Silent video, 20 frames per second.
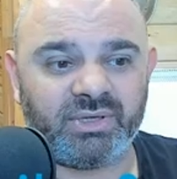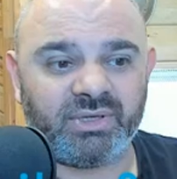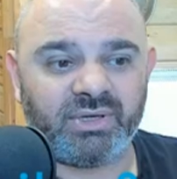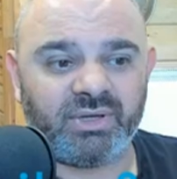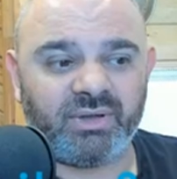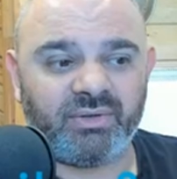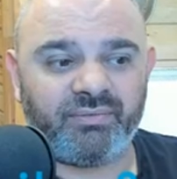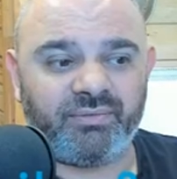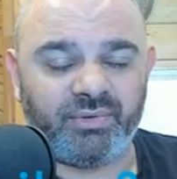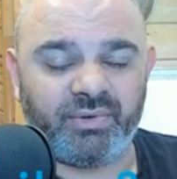
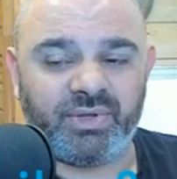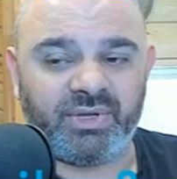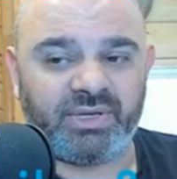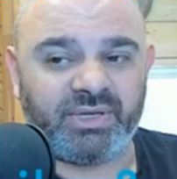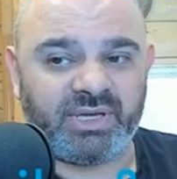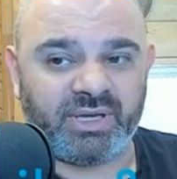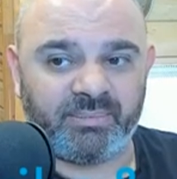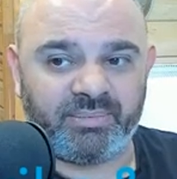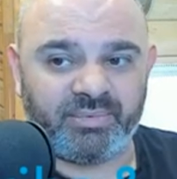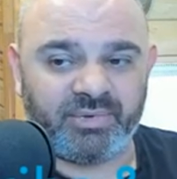through
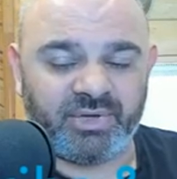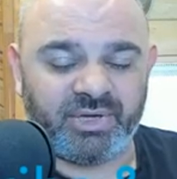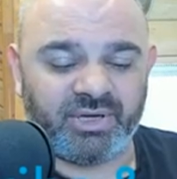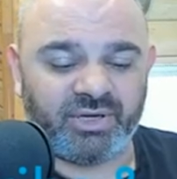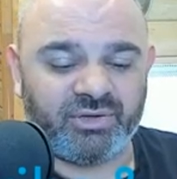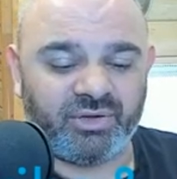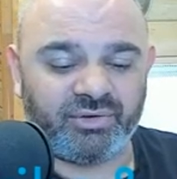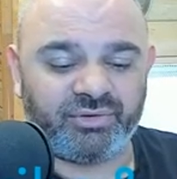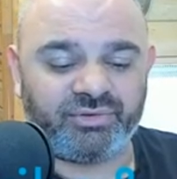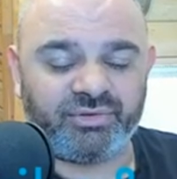the
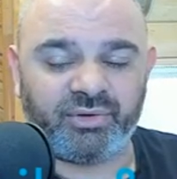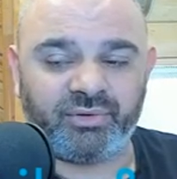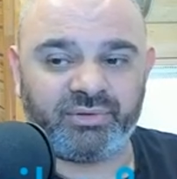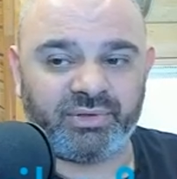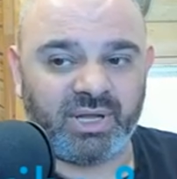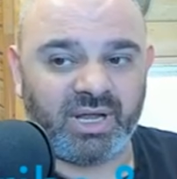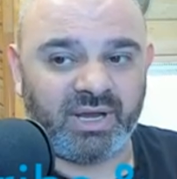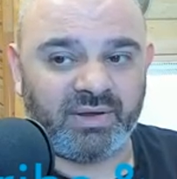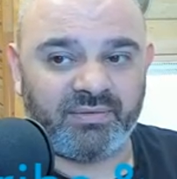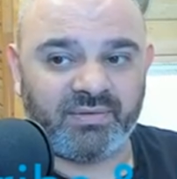console's
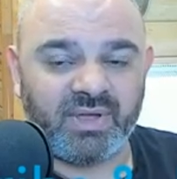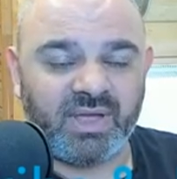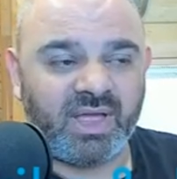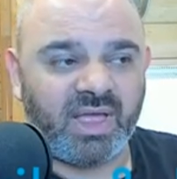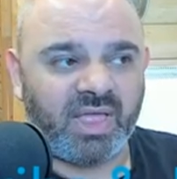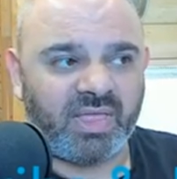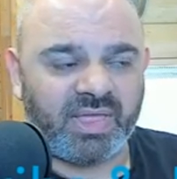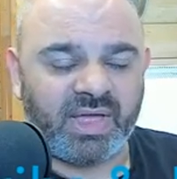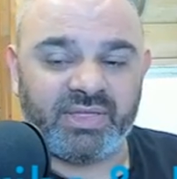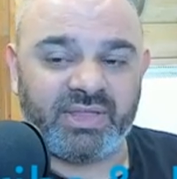life
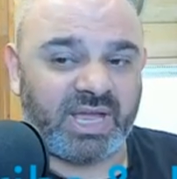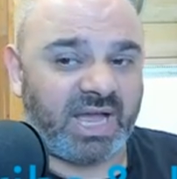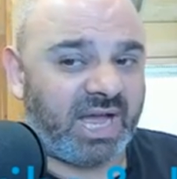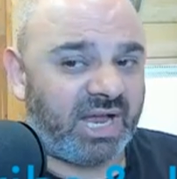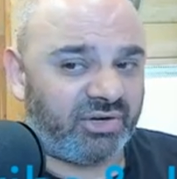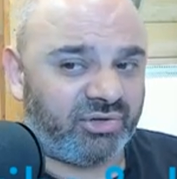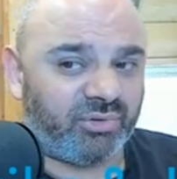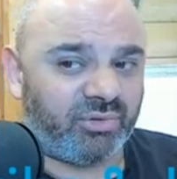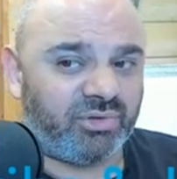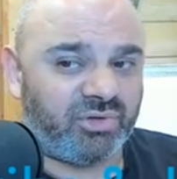than the
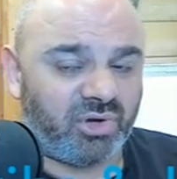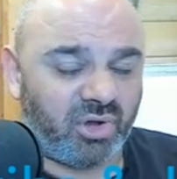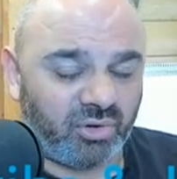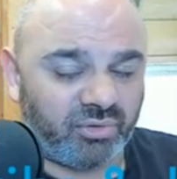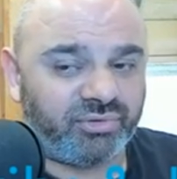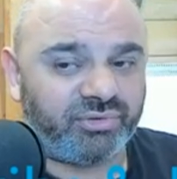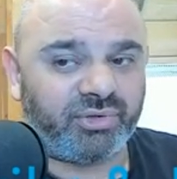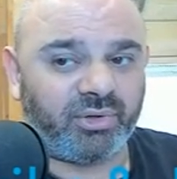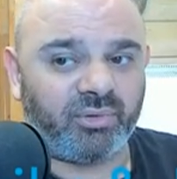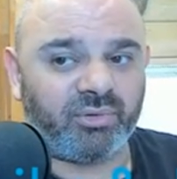actual
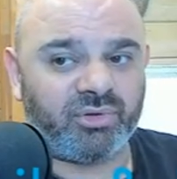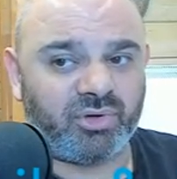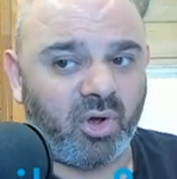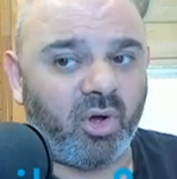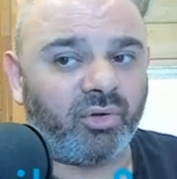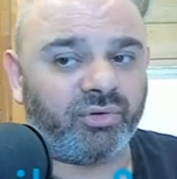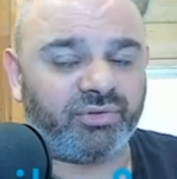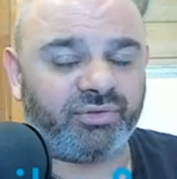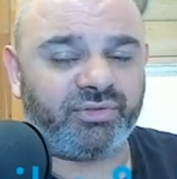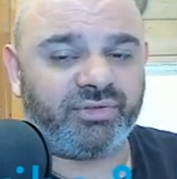console
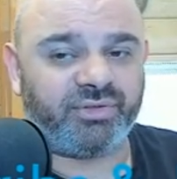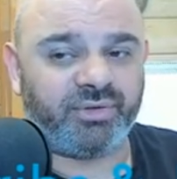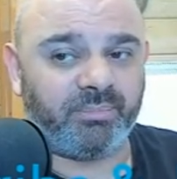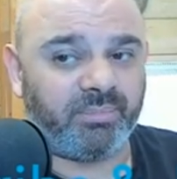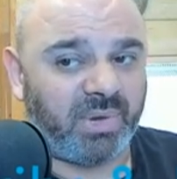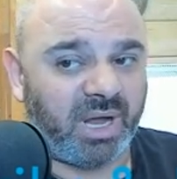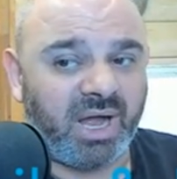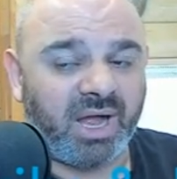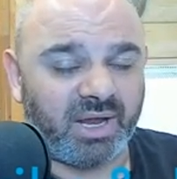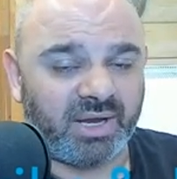cost to
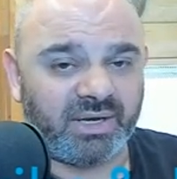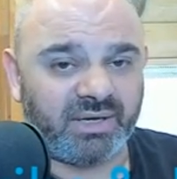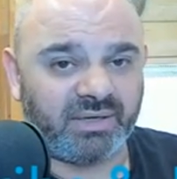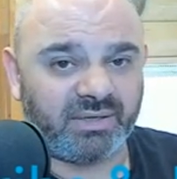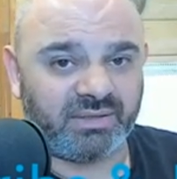buy.